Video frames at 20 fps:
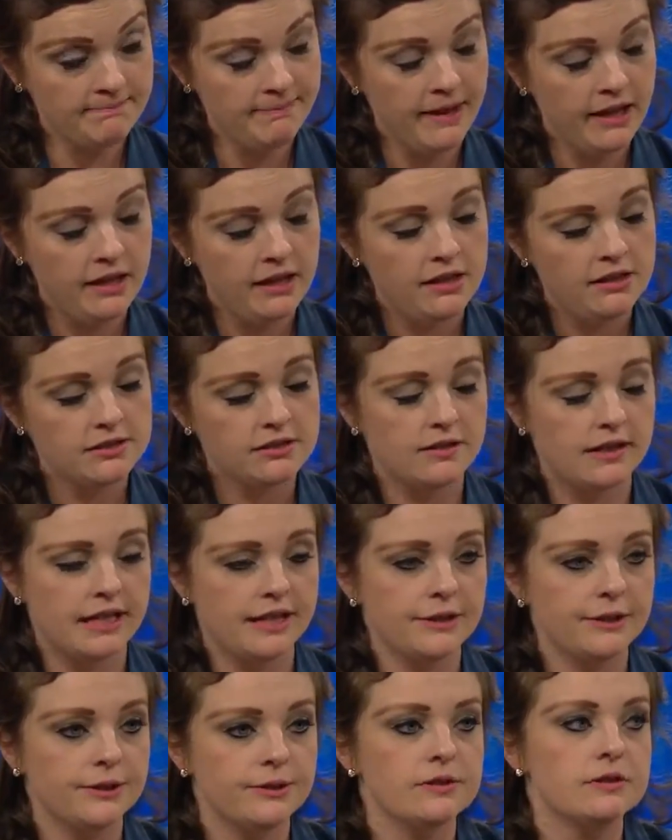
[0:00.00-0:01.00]
Gotcha. So
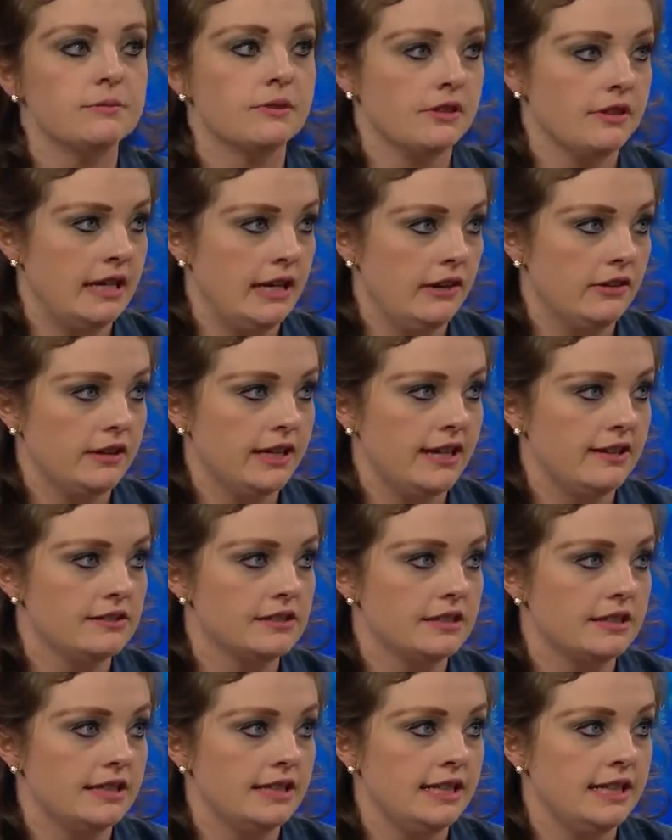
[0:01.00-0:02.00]
that includes mental health
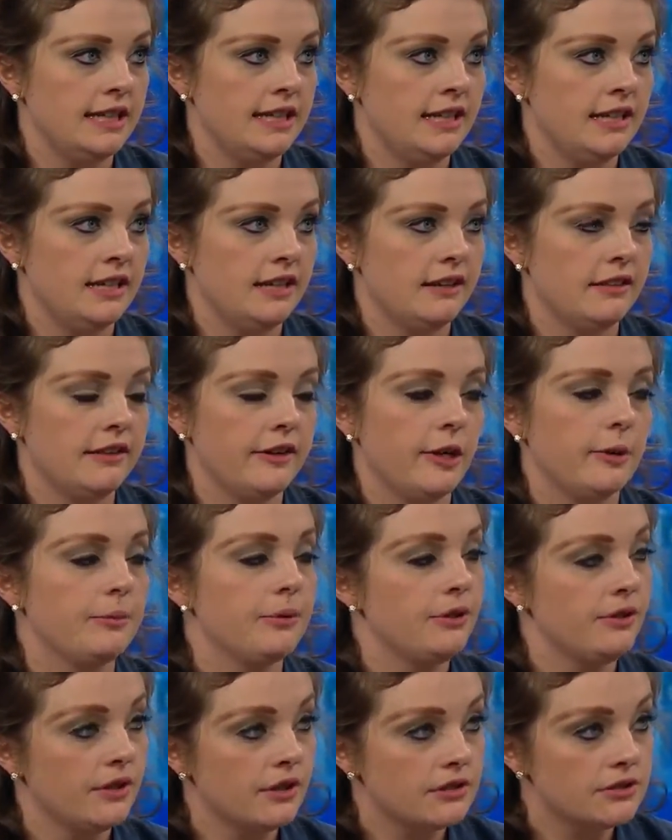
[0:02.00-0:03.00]
counseling, yeah. a
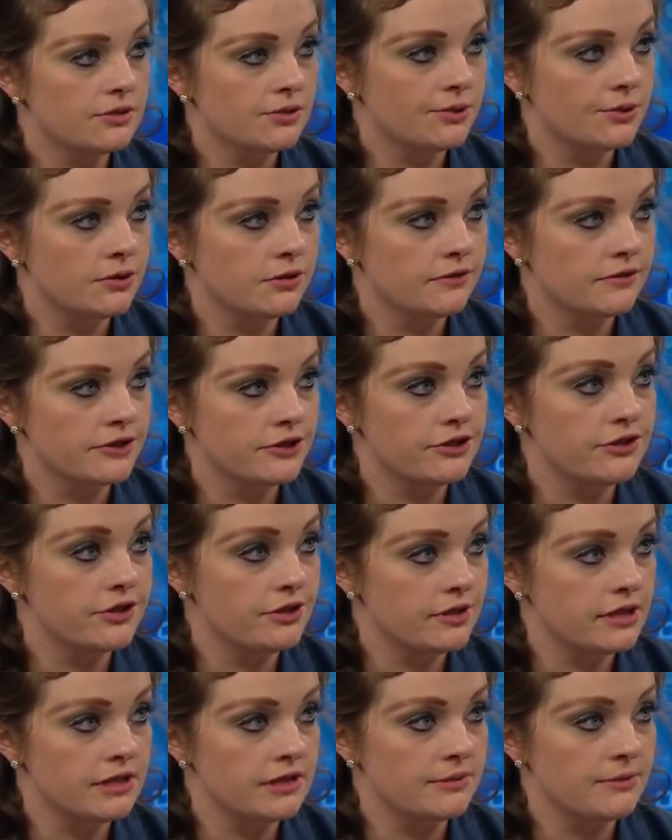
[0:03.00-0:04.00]
therapeutic school for
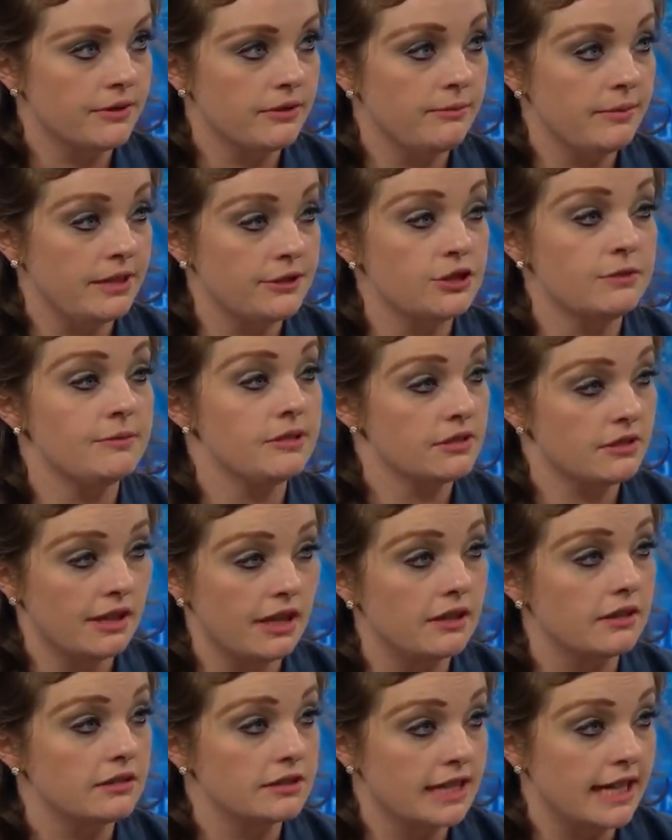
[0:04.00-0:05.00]
students with major mental
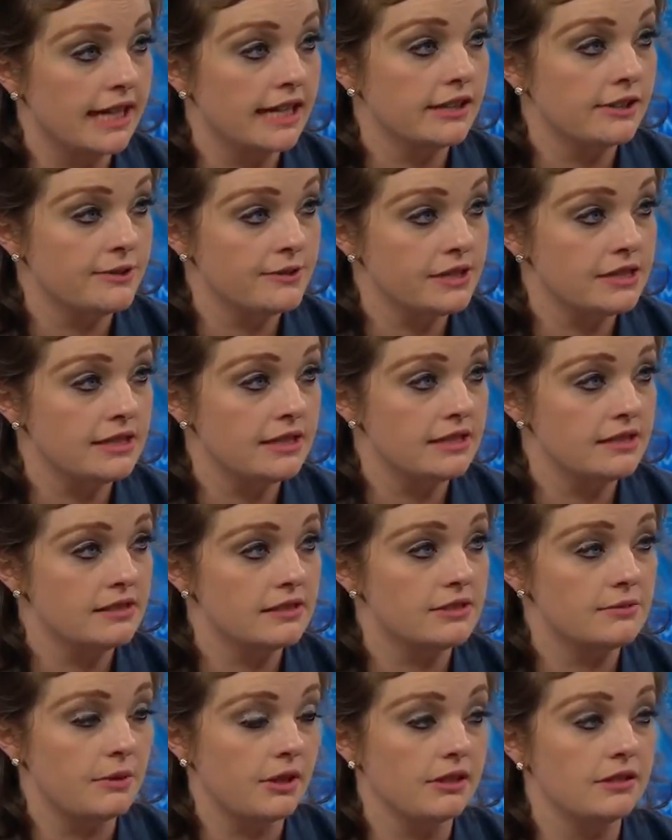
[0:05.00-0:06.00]
health diagnoses,
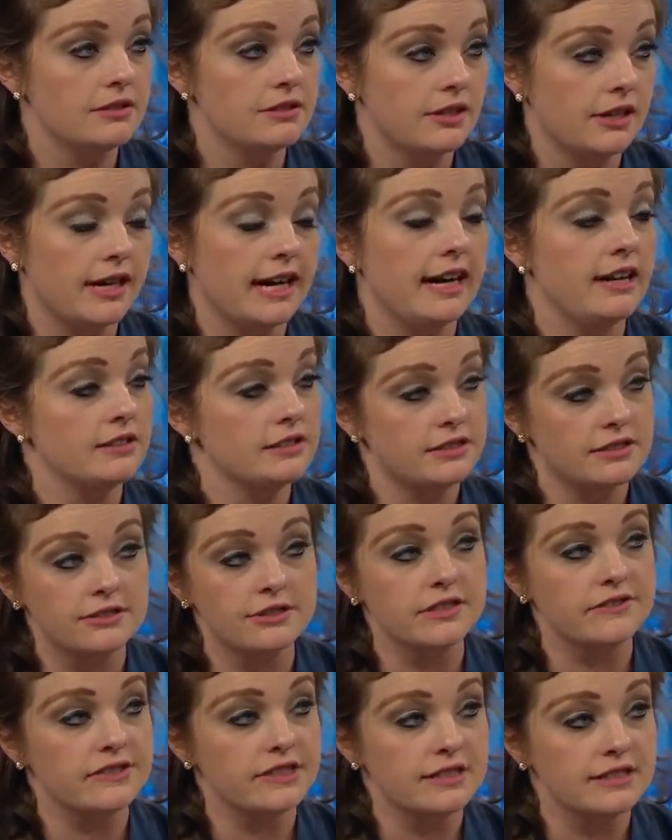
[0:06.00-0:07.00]
as well as our housing
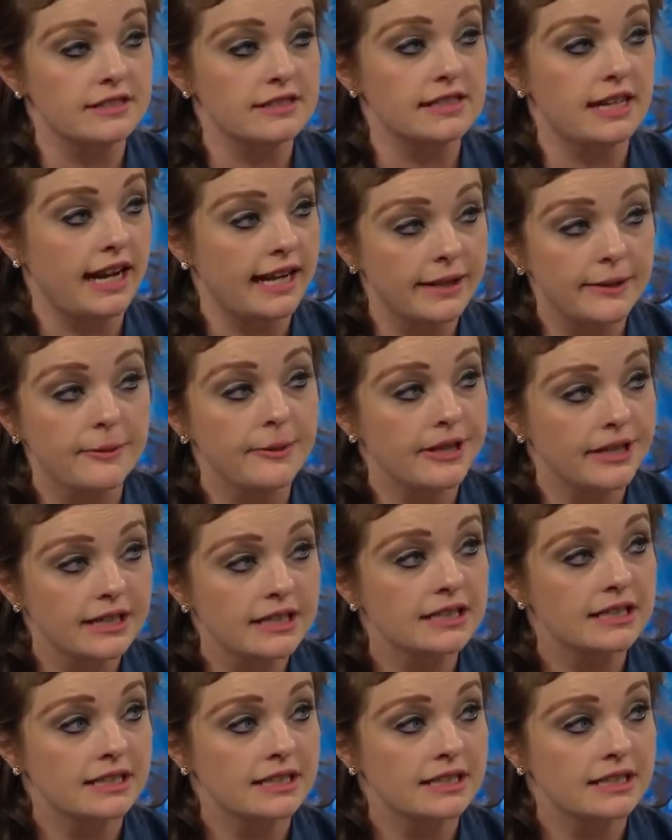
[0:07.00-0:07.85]
services in Iowa.